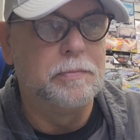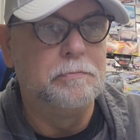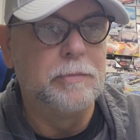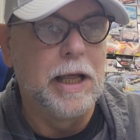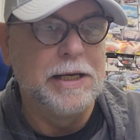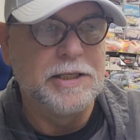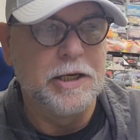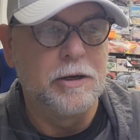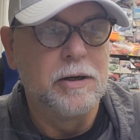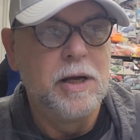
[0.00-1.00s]
lines
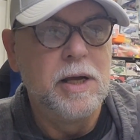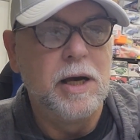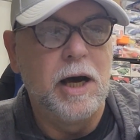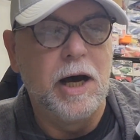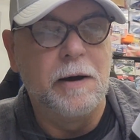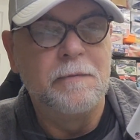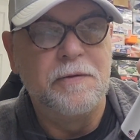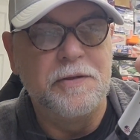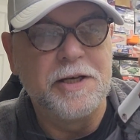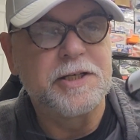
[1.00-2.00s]
here.
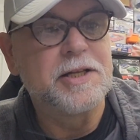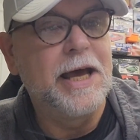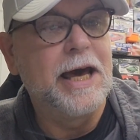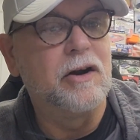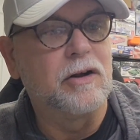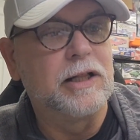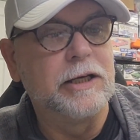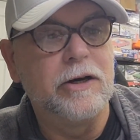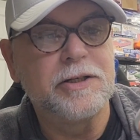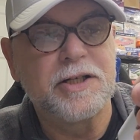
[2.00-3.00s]
This they had on
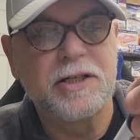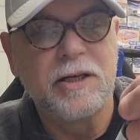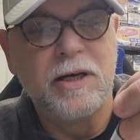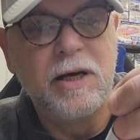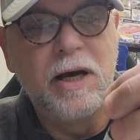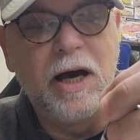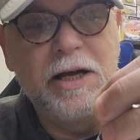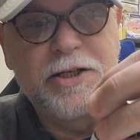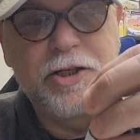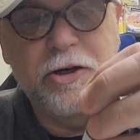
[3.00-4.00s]
clearance.
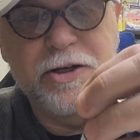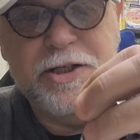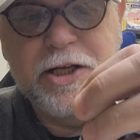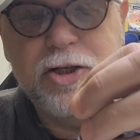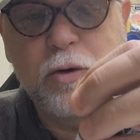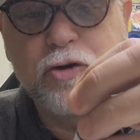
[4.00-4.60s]
It's their Essential